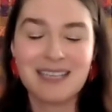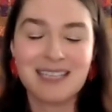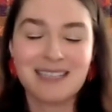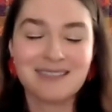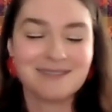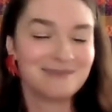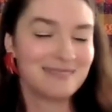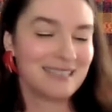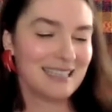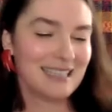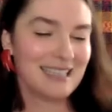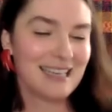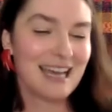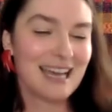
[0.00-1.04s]

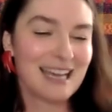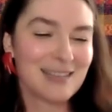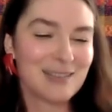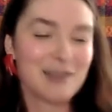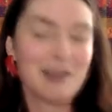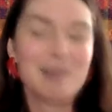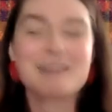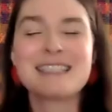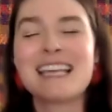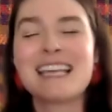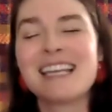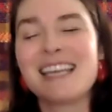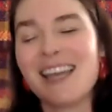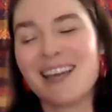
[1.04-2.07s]
And so I would
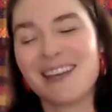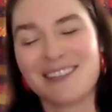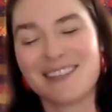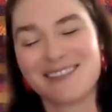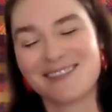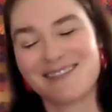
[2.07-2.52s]
say no.